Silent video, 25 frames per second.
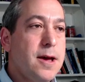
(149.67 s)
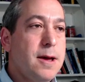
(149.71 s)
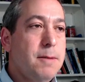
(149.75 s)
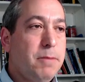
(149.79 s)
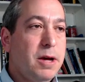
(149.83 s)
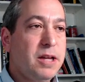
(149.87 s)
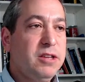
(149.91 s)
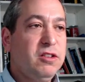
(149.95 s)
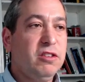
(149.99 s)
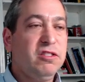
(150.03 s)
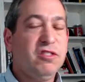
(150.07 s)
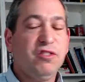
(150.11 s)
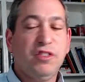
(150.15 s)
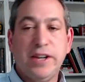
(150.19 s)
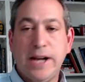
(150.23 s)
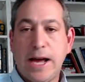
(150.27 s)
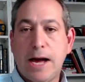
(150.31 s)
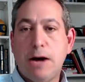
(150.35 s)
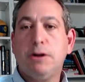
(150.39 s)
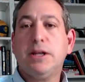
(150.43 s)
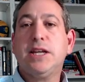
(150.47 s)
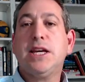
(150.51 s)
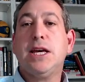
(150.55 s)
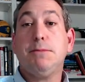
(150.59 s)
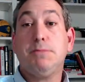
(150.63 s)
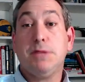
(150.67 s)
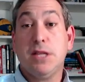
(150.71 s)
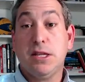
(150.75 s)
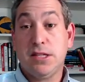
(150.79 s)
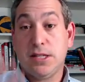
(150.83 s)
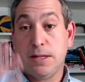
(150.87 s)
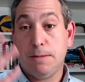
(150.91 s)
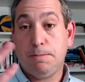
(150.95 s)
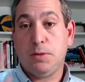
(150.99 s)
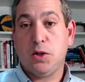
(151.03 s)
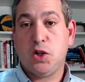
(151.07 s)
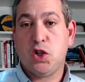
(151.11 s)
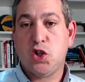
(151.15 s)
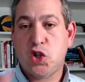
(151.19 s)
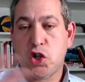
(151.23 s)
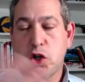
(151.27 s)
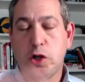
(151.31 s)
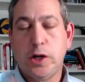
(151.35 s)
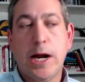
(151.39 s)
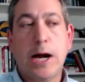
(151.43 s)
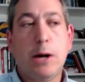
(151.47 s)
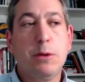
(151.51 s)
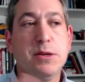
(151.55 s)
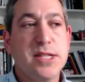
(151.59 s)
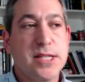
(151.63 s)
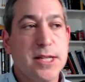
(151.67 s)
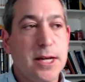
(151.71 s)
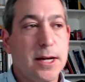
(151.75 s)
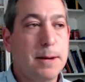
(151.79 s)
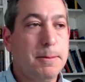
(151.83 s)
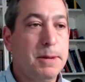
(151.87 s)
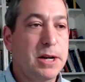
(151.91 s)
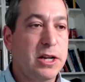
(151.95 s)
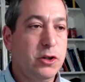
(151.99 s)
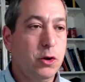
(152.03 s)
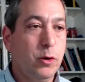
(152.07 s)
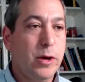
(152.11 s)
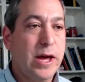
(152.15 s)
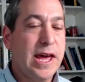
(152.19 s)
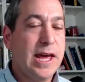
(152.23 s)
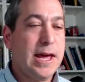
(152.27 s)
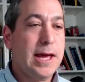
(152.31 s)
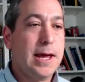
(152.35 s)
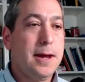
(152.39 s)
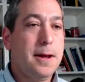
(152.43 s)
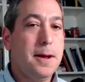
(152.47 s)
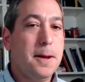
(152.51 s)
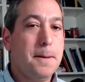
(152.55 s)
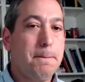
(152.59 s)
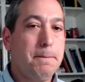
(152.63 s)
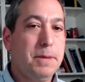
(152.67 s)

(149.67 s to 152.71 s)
But just for now, to keep this simple to show you how it's done, I'm going to do A,